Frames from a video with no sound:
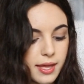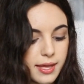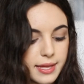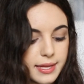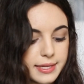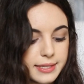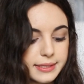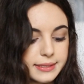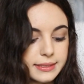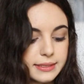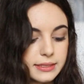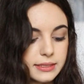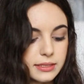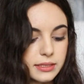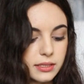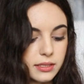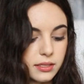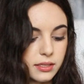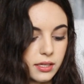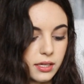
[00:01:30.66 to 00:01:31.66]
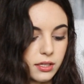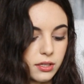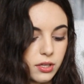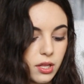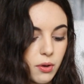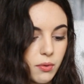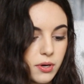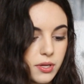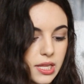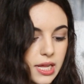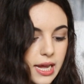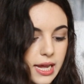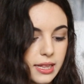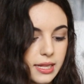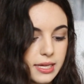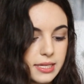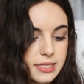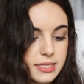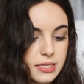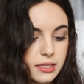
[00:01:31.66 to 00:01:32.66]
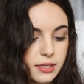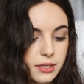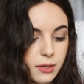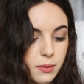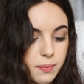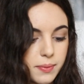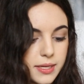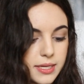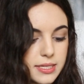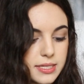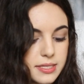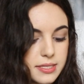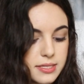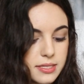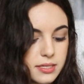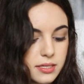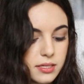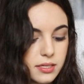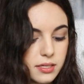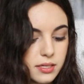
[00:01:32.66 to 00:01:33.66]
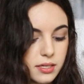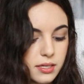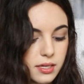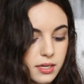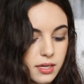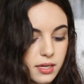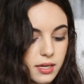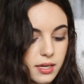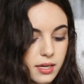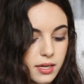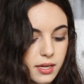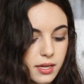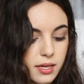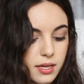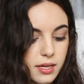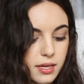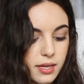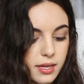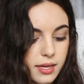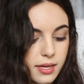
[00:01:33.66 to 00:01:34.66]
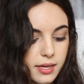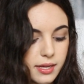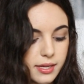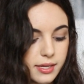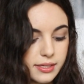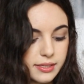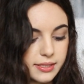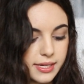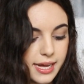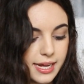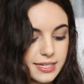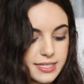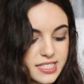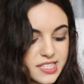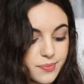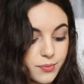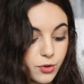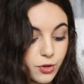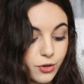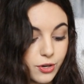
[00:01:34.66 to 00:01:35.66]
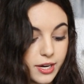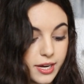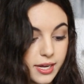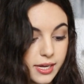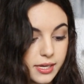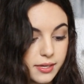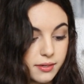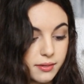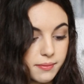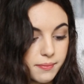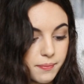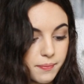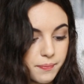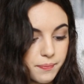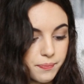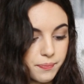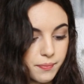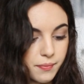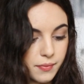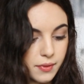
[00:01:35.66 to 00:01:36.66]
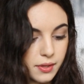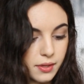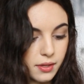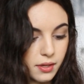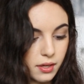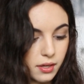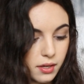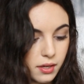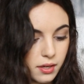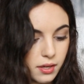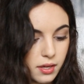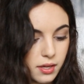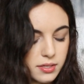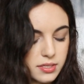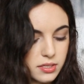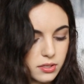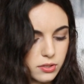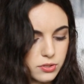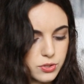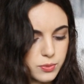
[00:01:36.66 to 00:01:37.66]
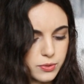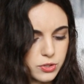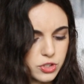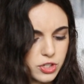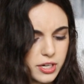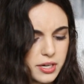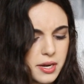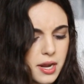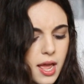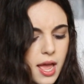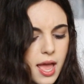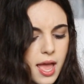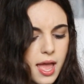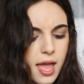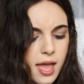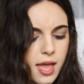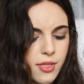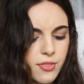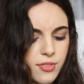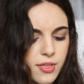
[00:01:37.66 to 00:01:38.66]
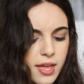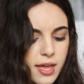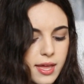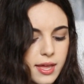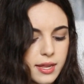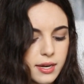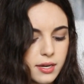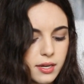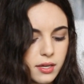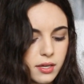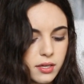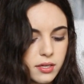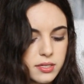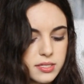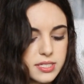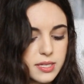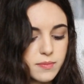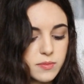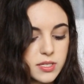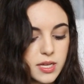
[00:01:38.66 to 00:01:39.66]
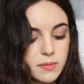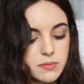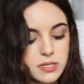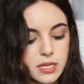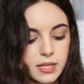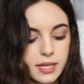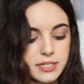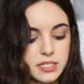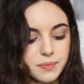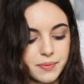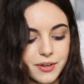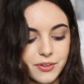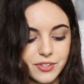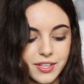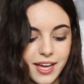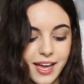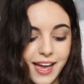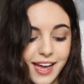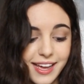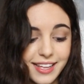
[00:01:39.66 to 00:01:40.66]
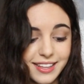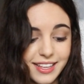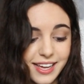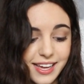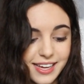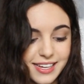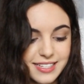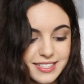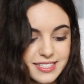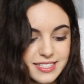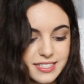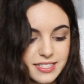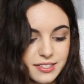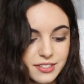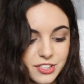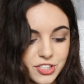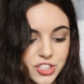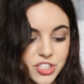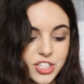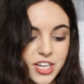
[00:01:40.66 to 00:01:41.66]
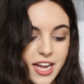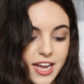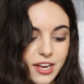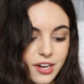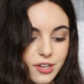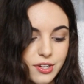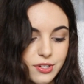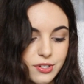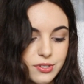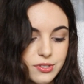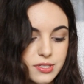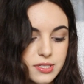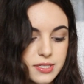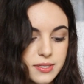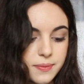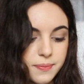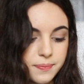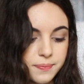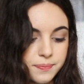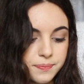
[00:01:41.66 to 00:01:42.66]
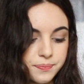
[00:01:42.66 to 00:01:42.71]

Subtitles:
And I lower the highlights a little bit and add some grain. It's a little too much grain. And then sometimes I like to play with the highlights and the shadows.